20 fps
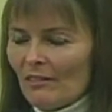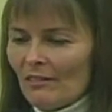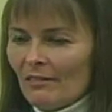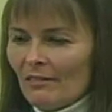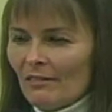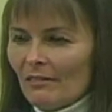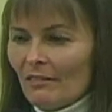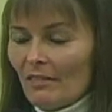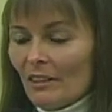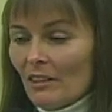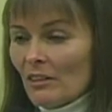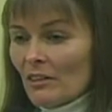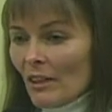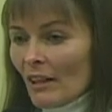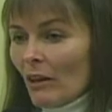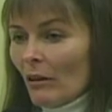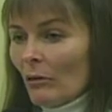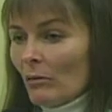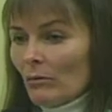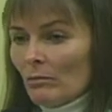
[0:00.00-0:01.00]
Mm-hmm. And it's
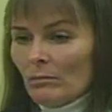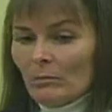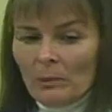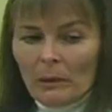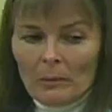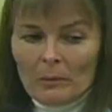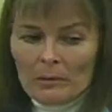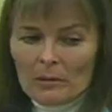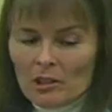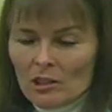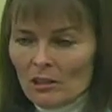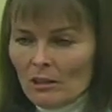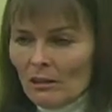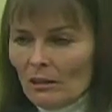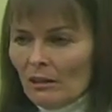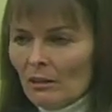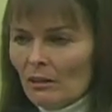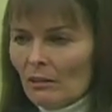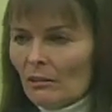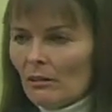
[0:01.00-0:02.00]
how Papaji
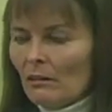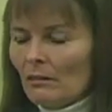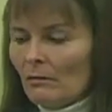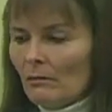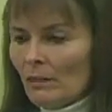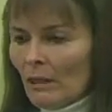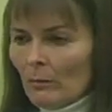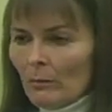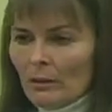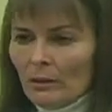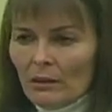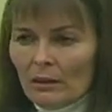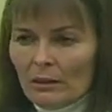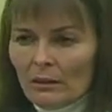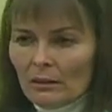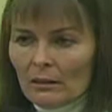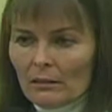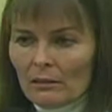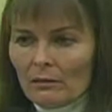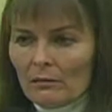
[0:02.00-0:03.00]
and
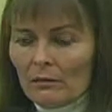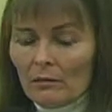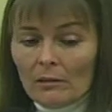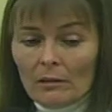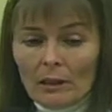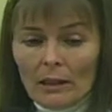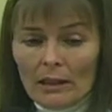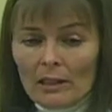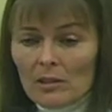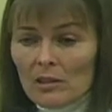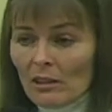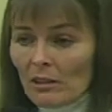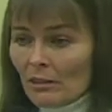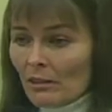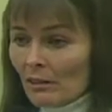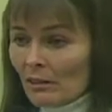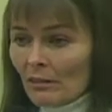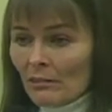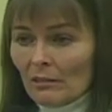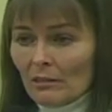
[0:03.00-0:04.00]
Ramana and Isaac
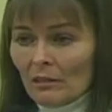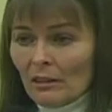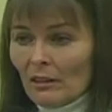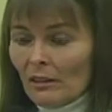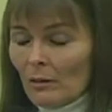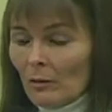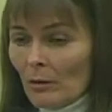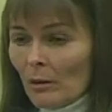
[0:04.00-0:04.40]
and, mm-hmm.